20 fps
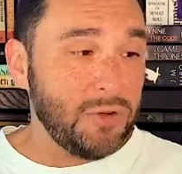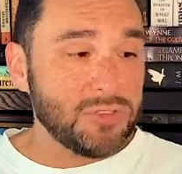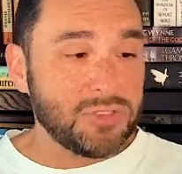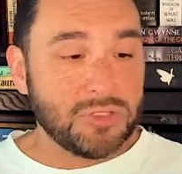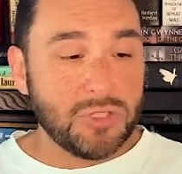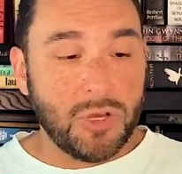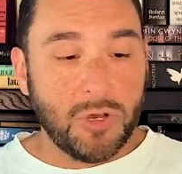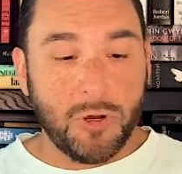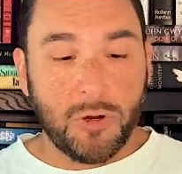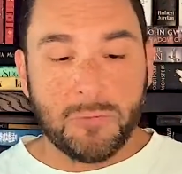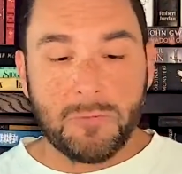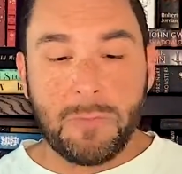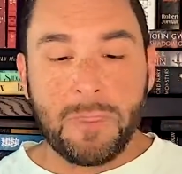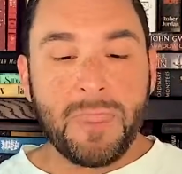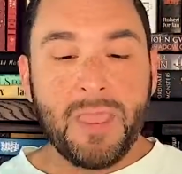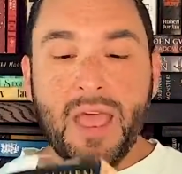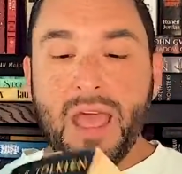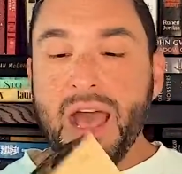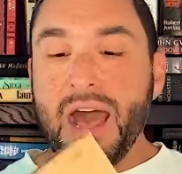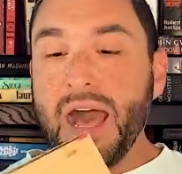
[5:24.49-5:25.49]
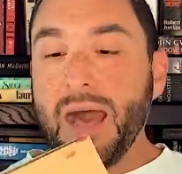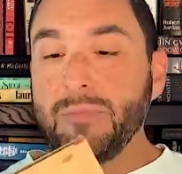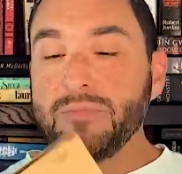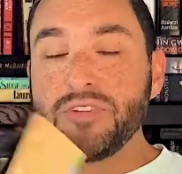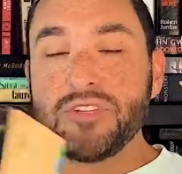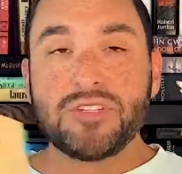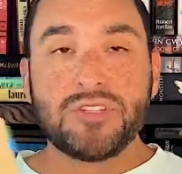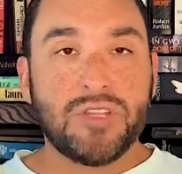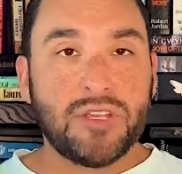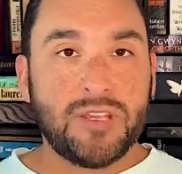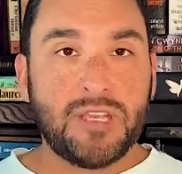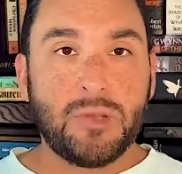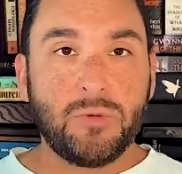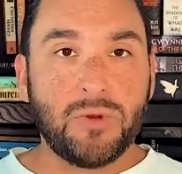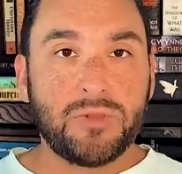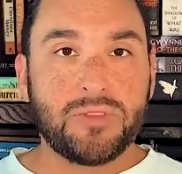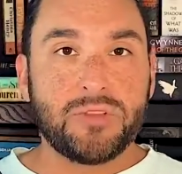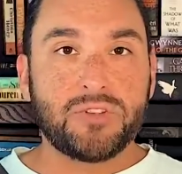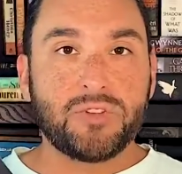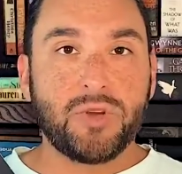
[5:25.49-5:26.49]
So I'm just sticking
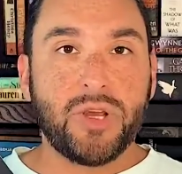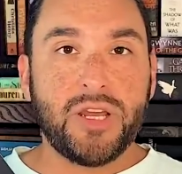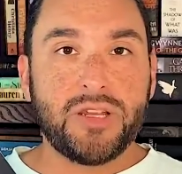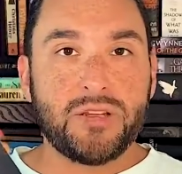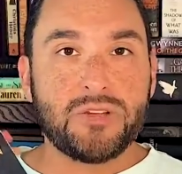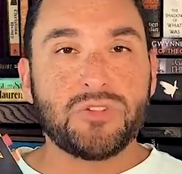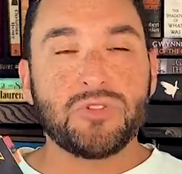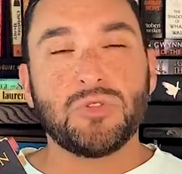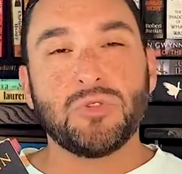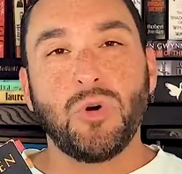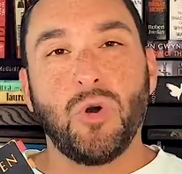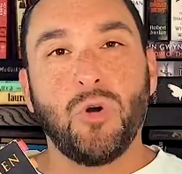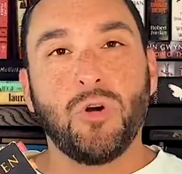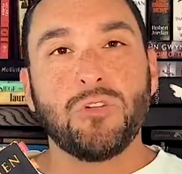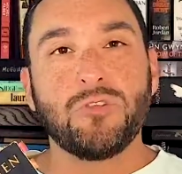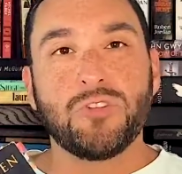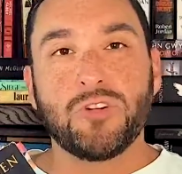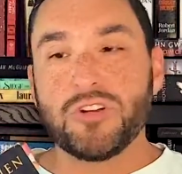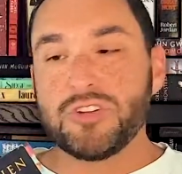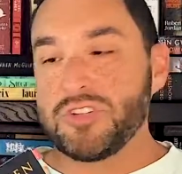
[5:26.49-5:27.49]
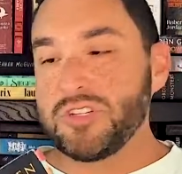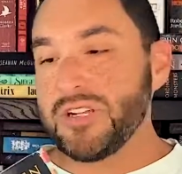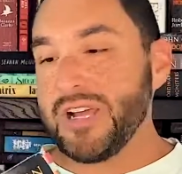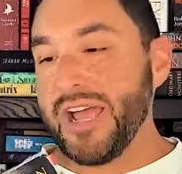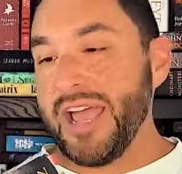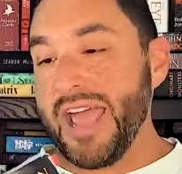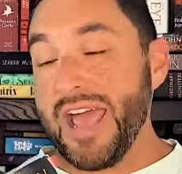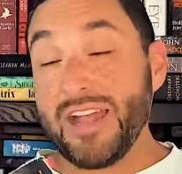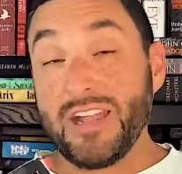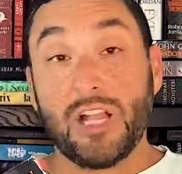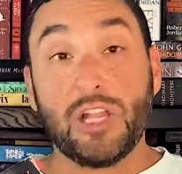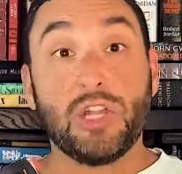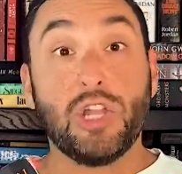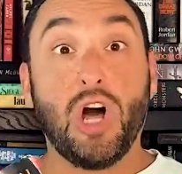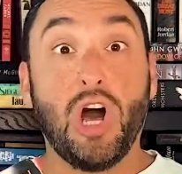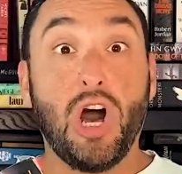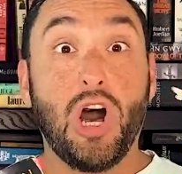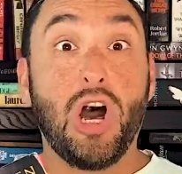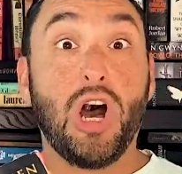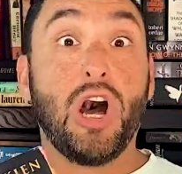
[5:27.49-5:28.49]
with the tried and true old version I had a
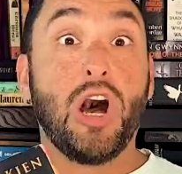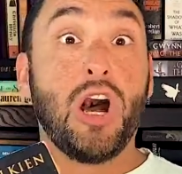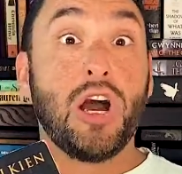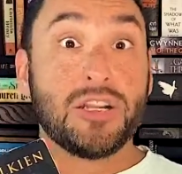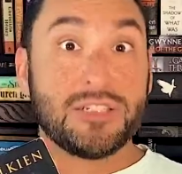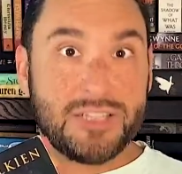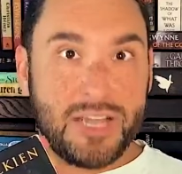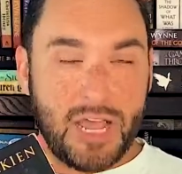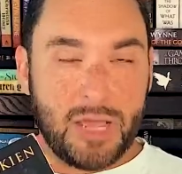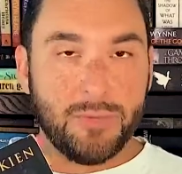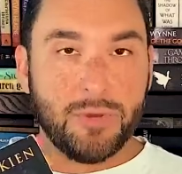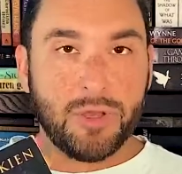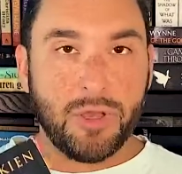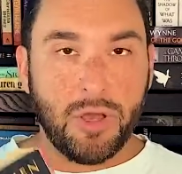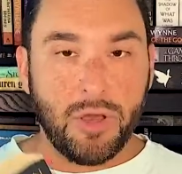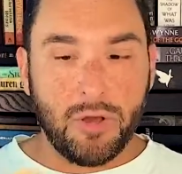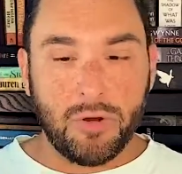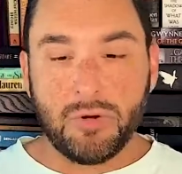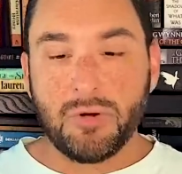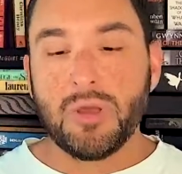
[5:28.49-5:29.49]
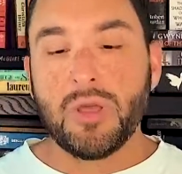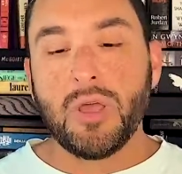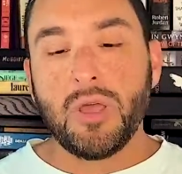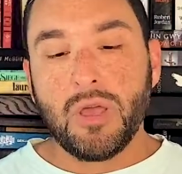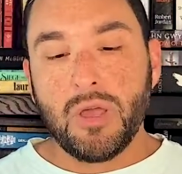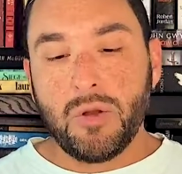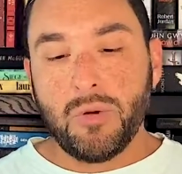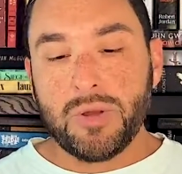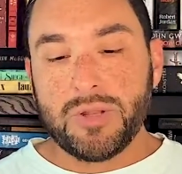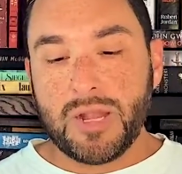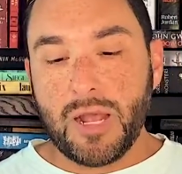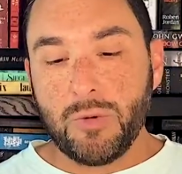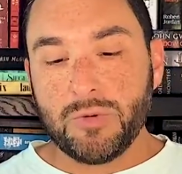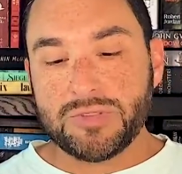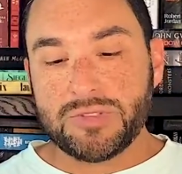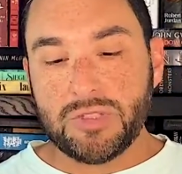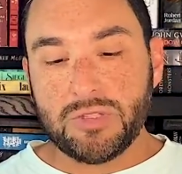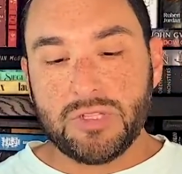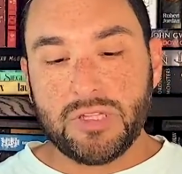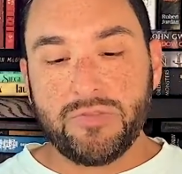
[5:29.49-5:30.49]
long time ago when I was
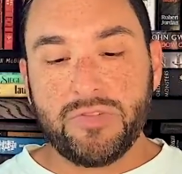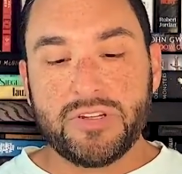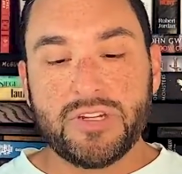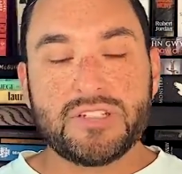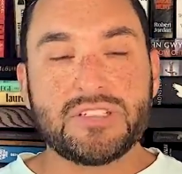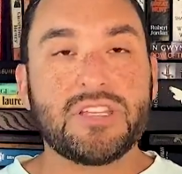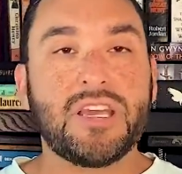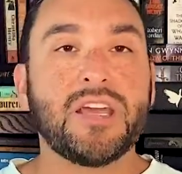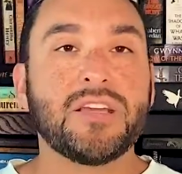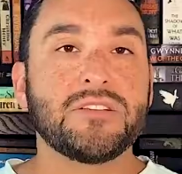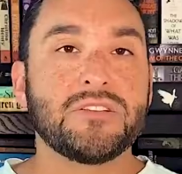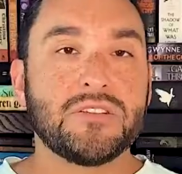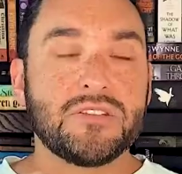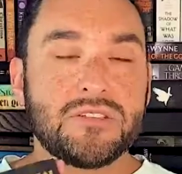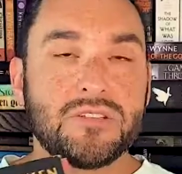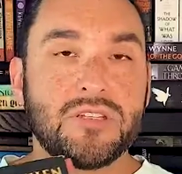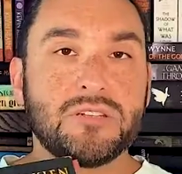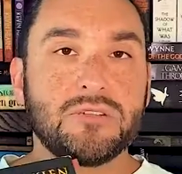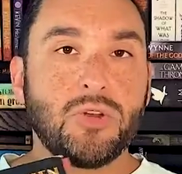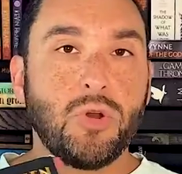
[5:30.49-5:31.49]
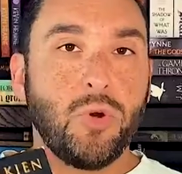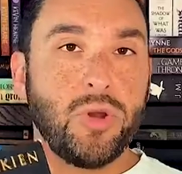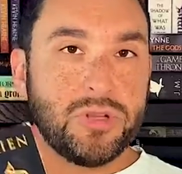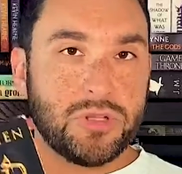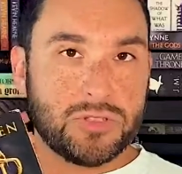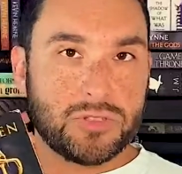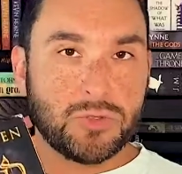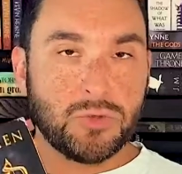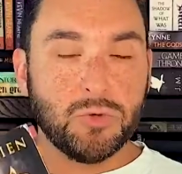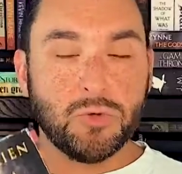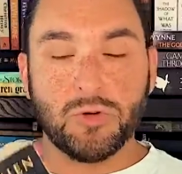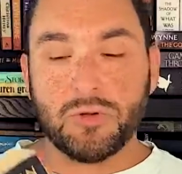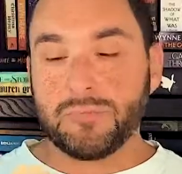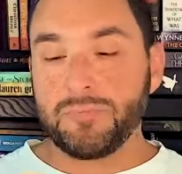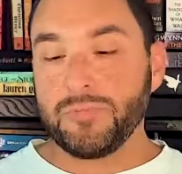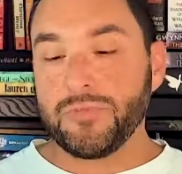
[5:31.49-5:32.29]
still living in Texas and going to school.